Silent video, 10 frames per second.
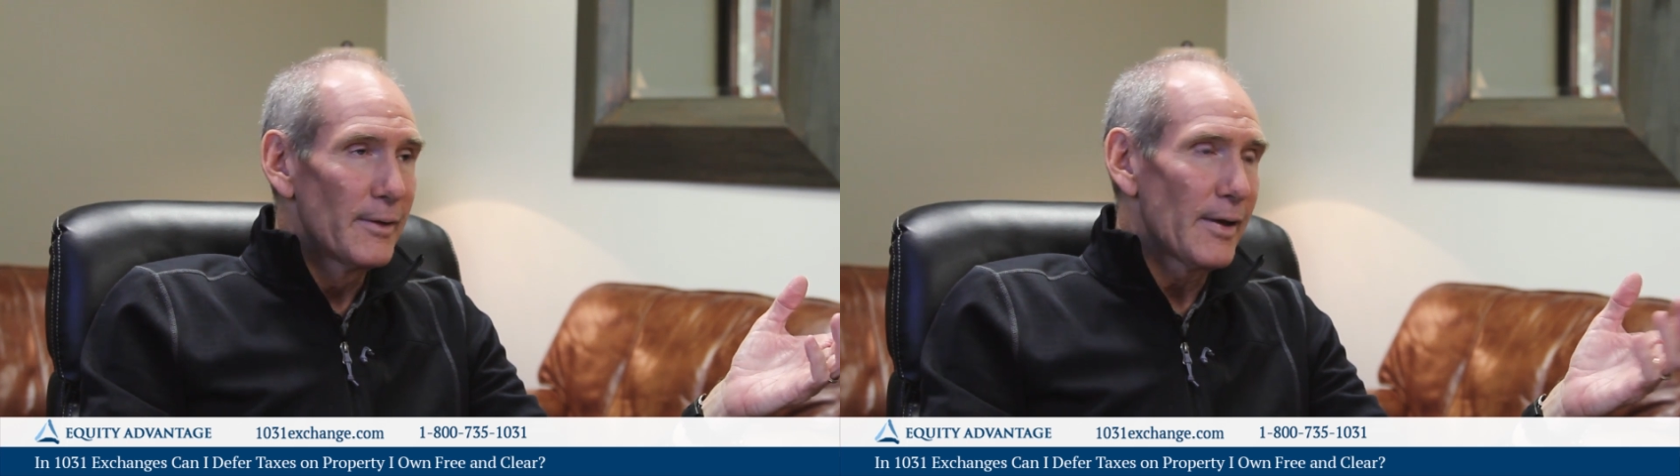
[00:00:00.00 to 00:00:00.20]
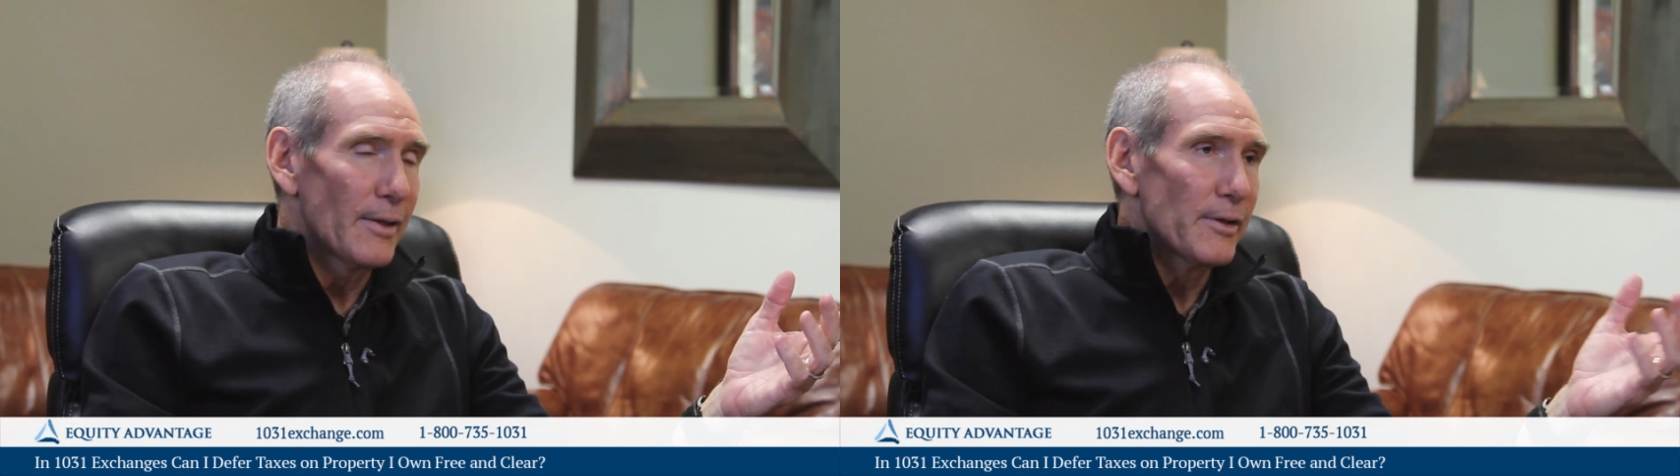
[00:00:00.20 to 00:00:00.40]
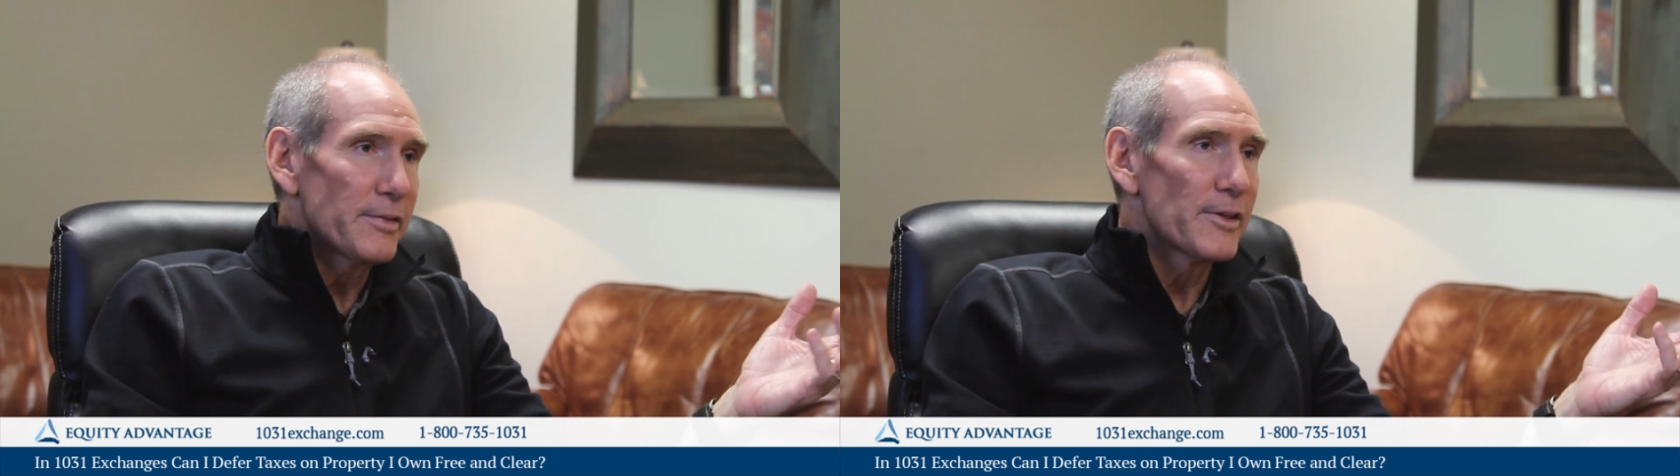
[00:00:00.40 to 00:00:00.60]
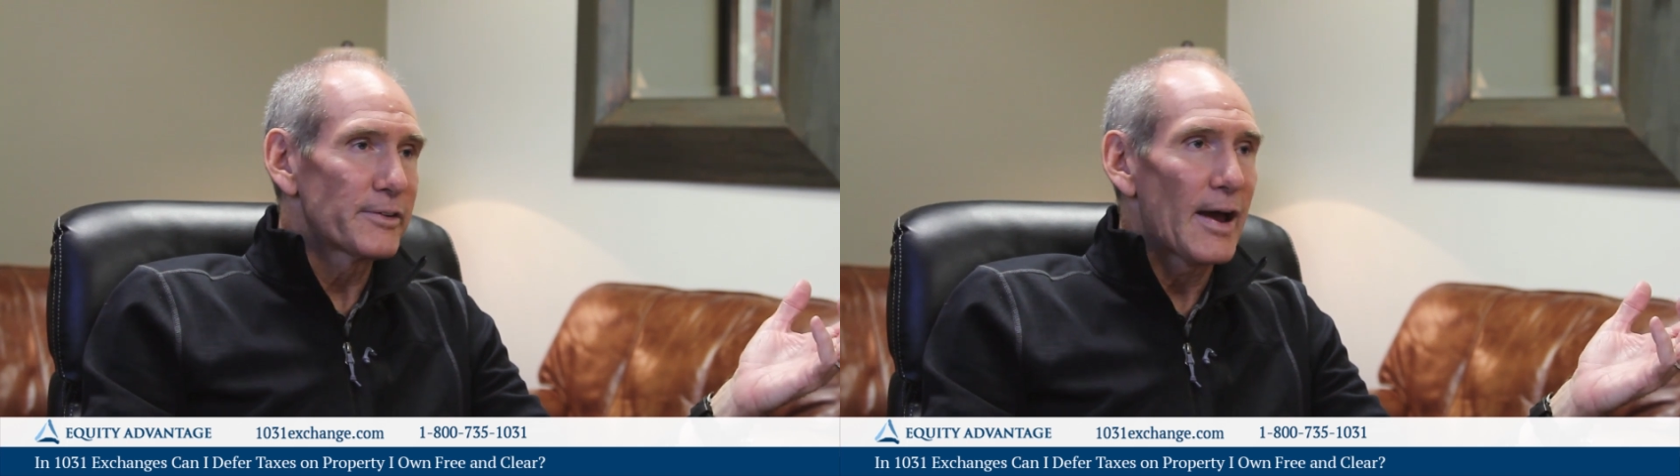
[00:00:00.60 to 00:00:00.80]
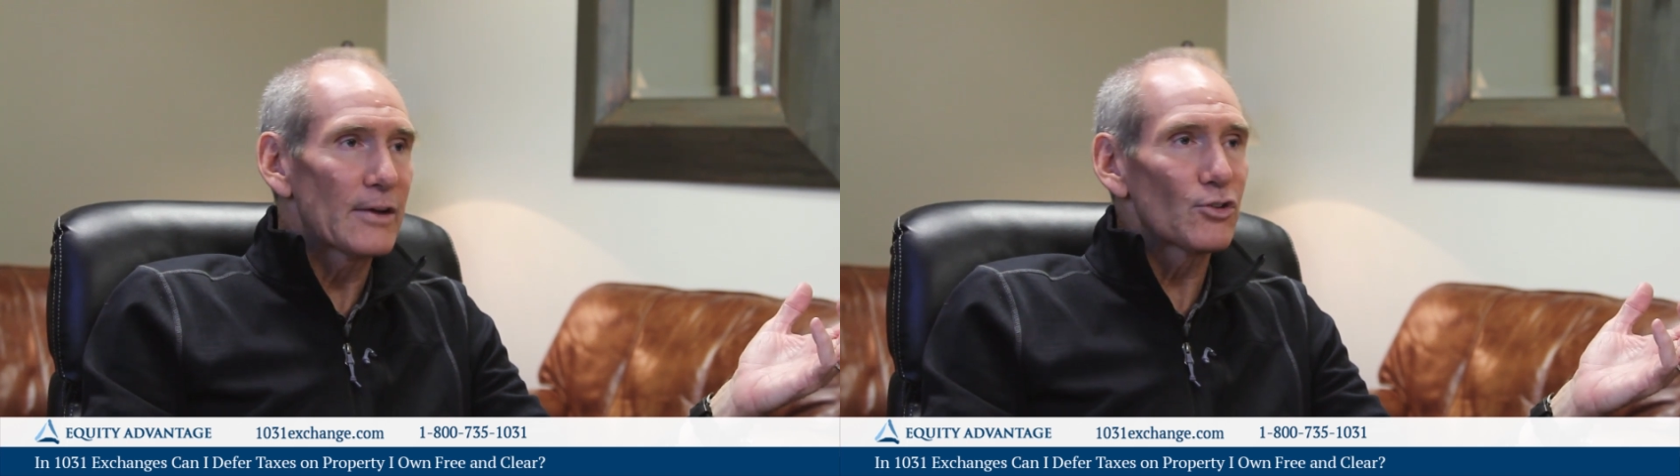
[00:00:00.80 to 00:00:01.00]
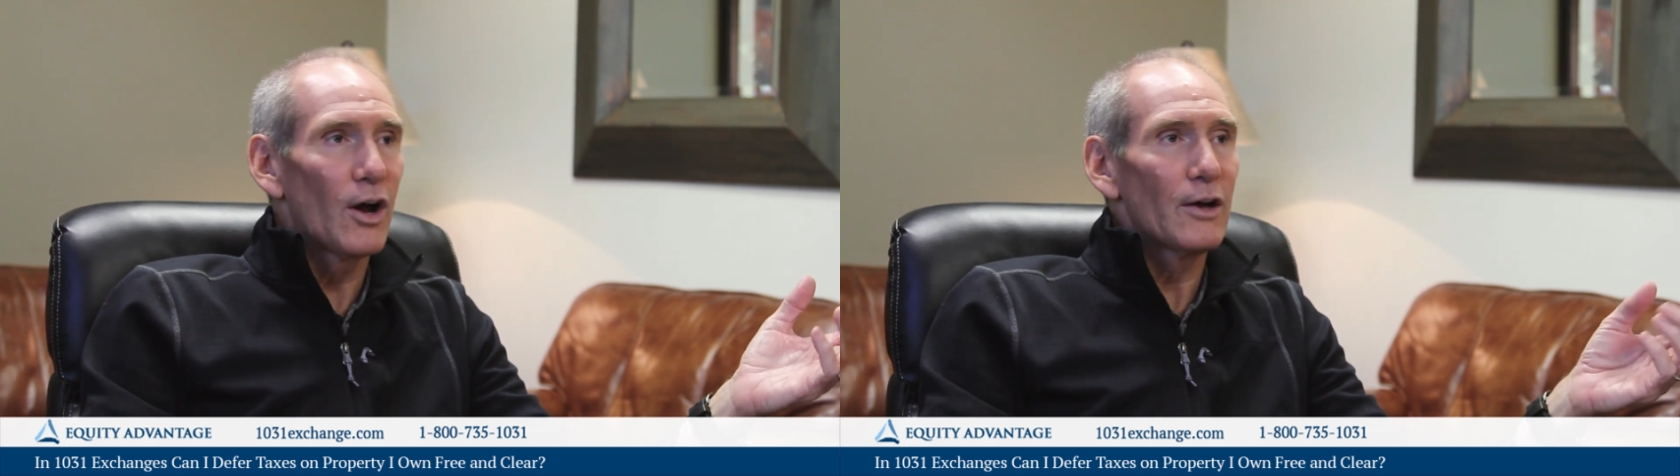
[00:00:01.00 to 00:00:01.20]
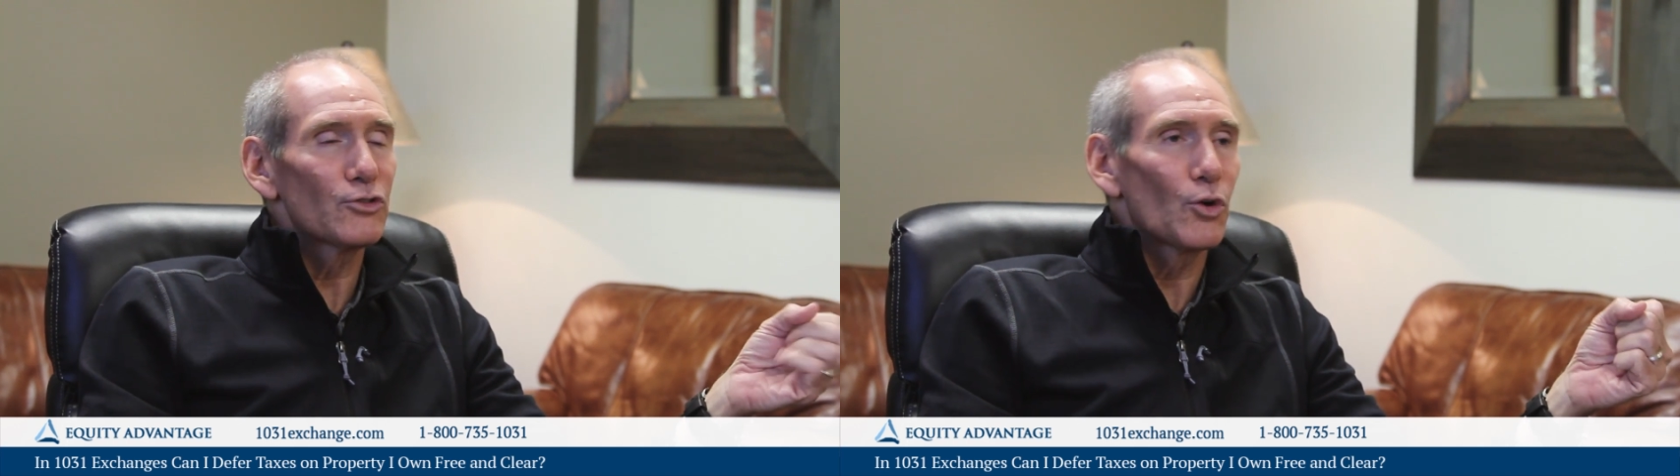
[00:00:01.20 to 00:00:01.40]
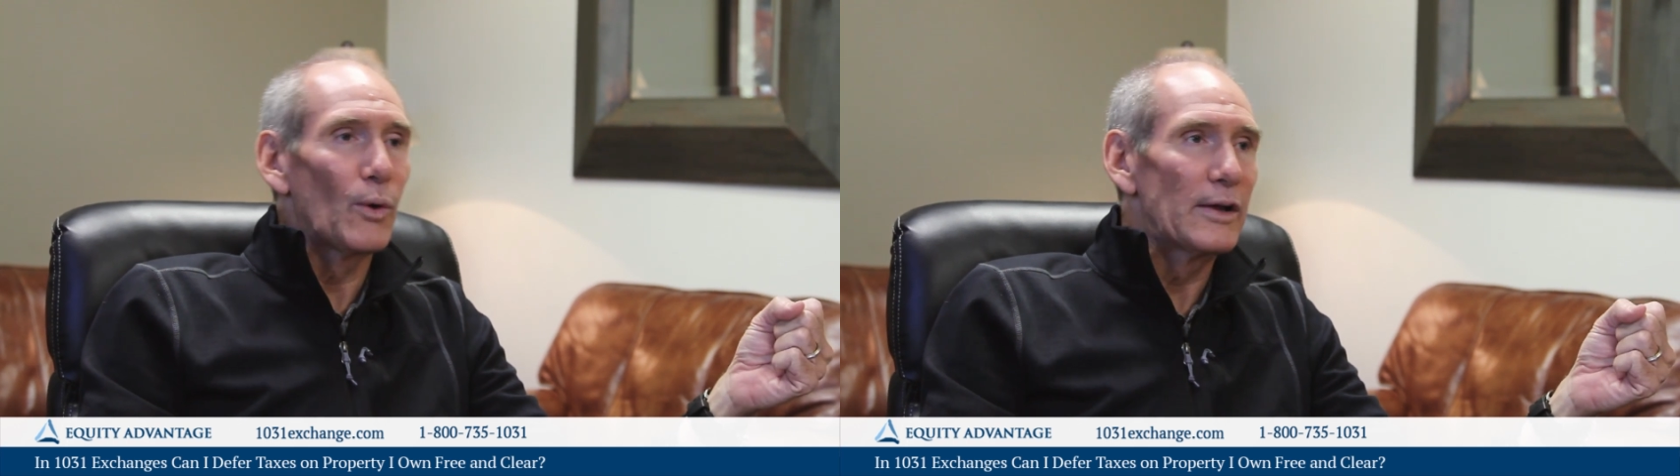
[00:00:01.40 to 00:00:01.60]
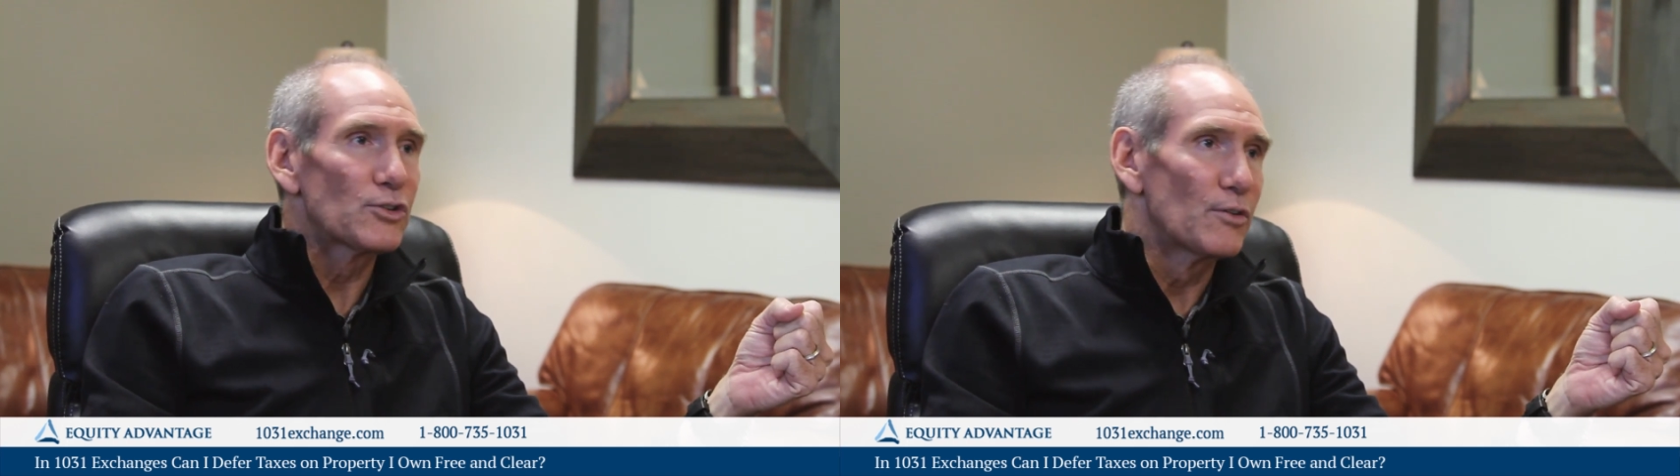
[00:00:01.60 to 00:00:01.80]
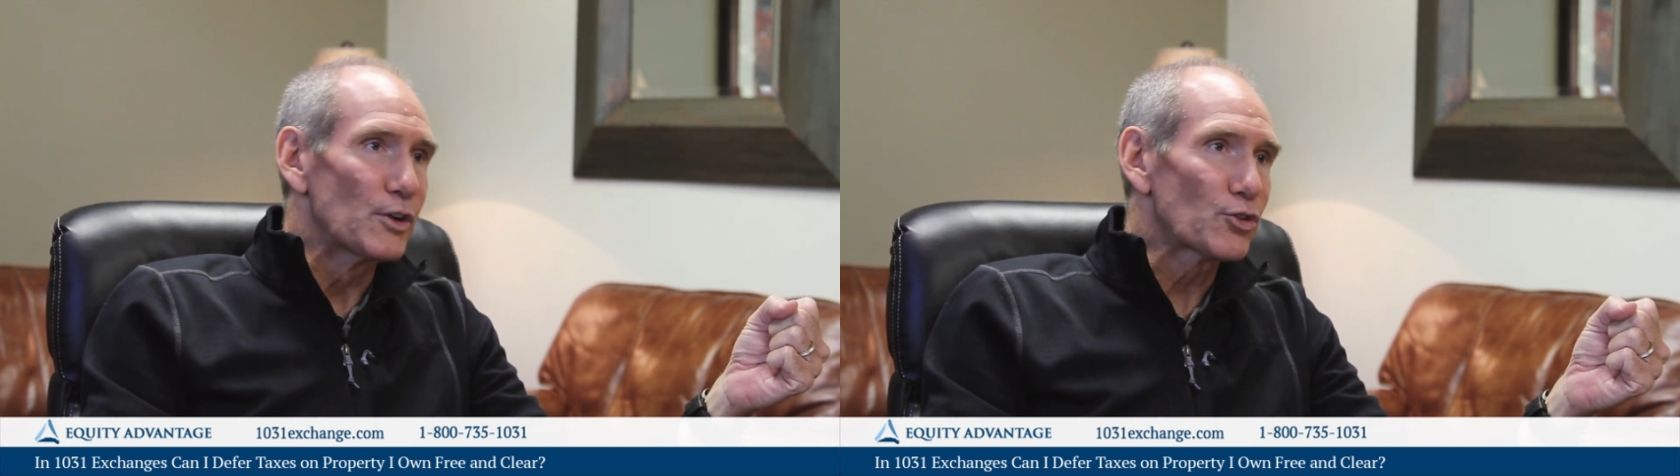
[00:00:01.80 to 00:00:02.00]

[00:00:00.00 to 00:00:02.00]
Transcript: The tax consequence of a